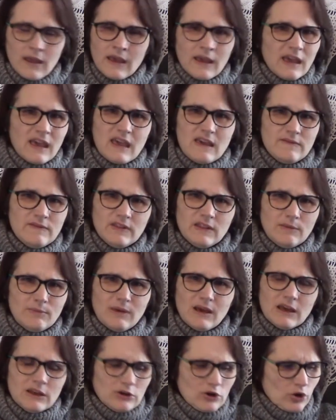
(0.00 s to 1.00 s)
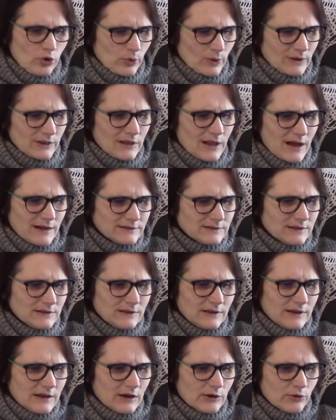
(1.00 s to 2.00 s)
Even the men who
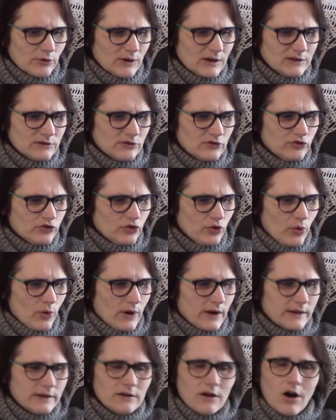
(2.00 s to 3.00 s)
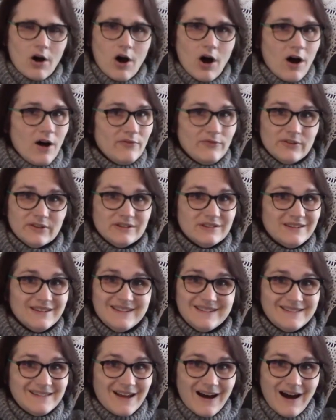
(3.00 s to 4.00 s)
reluctantly agreed to join often
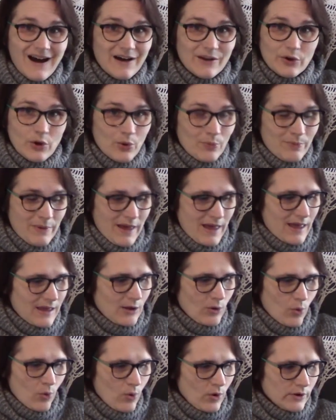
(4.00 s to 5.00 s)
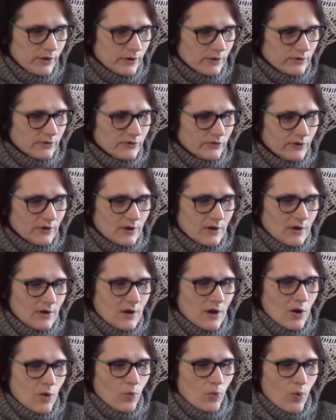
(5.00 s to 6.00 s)
did not obey orders.
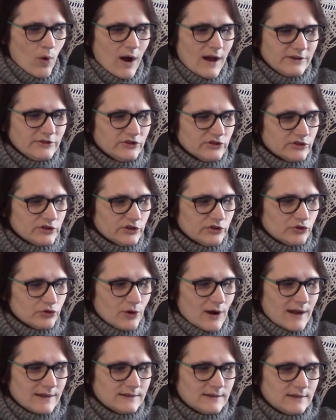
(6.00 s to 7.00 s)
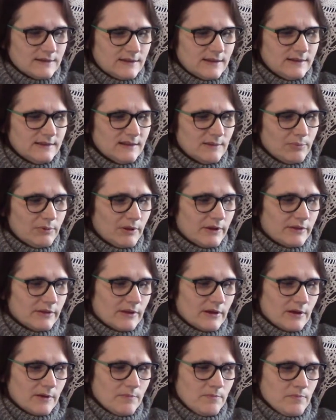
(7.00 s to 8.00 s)
Washington tried to discipline
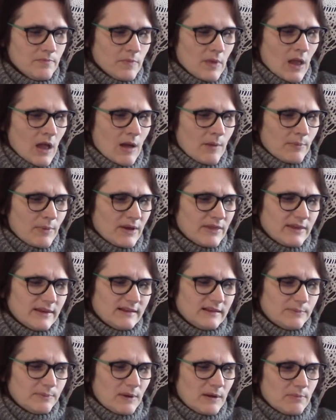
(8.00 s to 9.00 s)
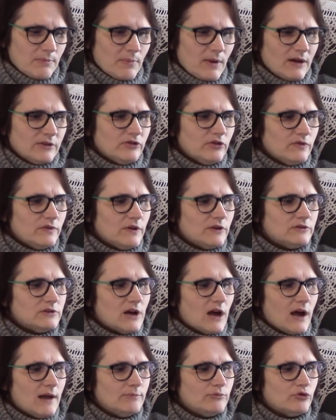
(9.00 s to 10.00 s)
them, but they spent much of their
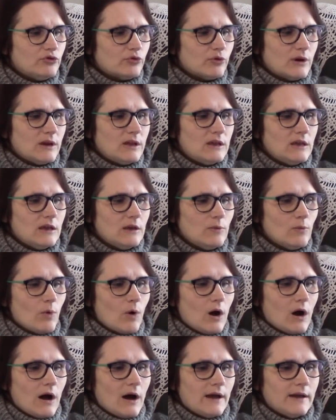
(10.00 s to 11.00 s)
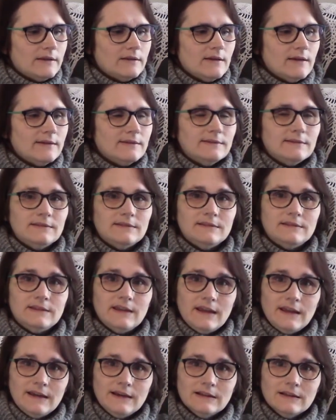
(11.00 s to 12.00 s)
time drinking wine,
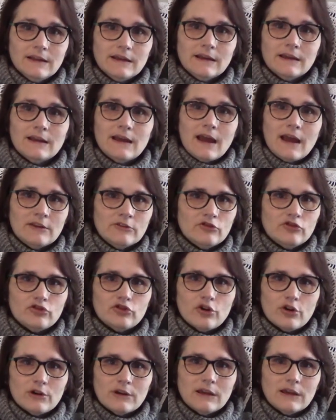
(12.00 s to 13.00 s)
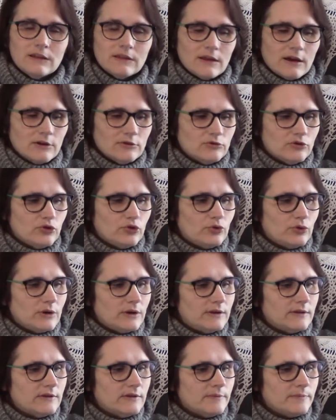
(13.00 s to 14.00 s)
stealing, shirking their
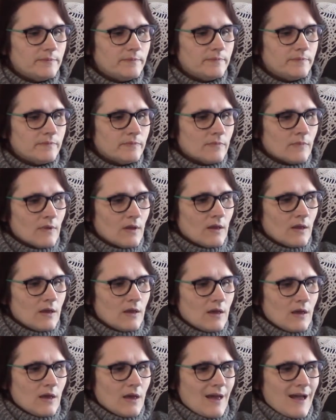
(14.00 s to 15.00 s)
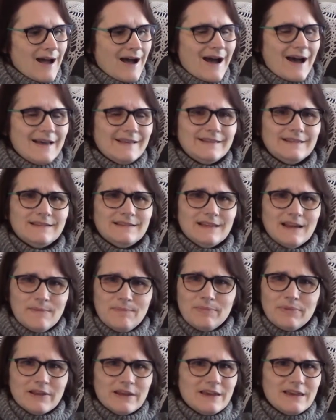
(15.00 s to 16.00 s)
duties. I
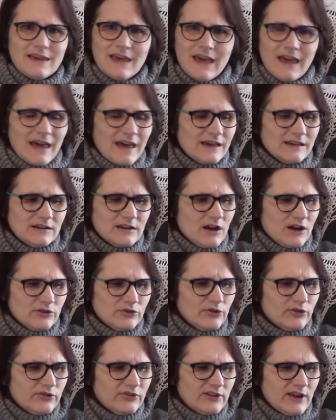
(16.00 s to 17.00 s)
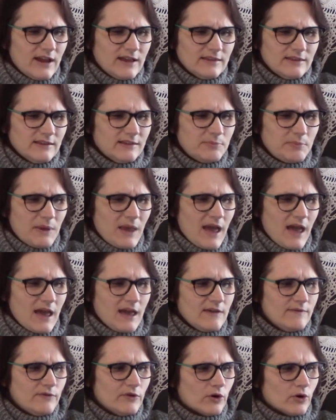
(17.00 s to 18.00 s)
simply can't understand this
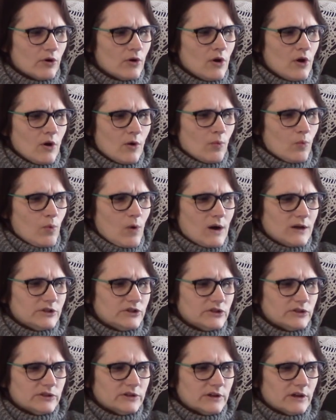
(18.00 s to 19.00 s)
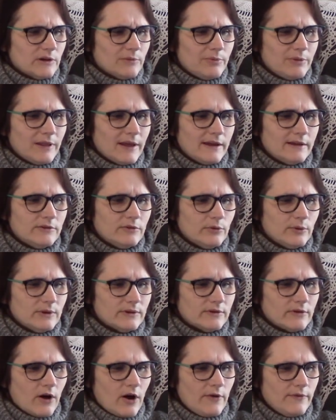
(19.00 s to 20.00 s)
behavior, Washington complained to
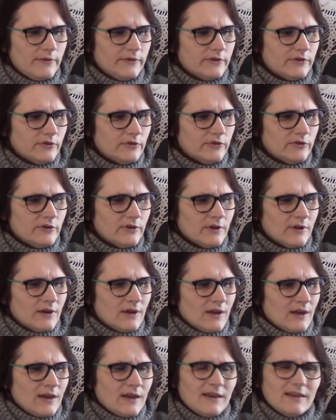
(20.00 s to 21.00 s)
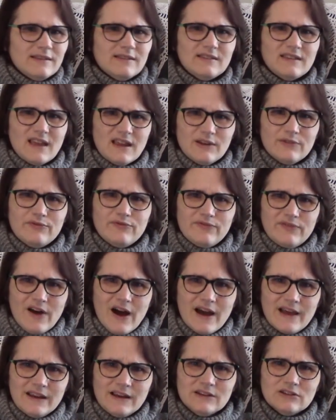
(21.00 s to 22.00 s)
his officers. Instead of
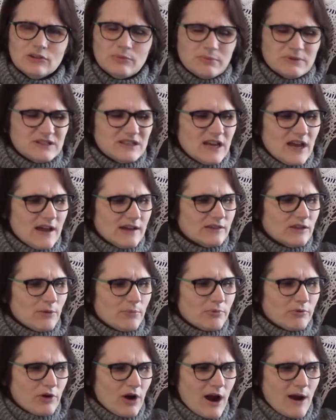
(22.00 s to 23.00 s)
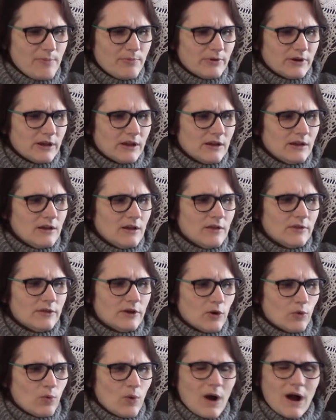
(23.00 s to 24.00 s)
fighting to protect their property,
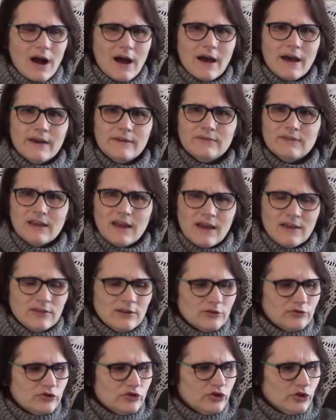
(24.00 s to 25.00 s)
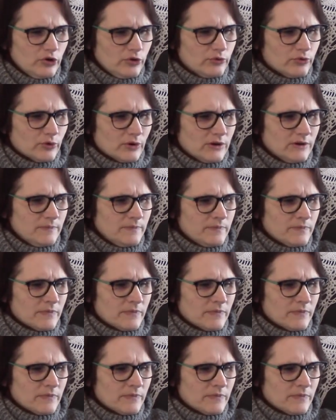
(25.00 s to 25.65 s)
their wives, and their children,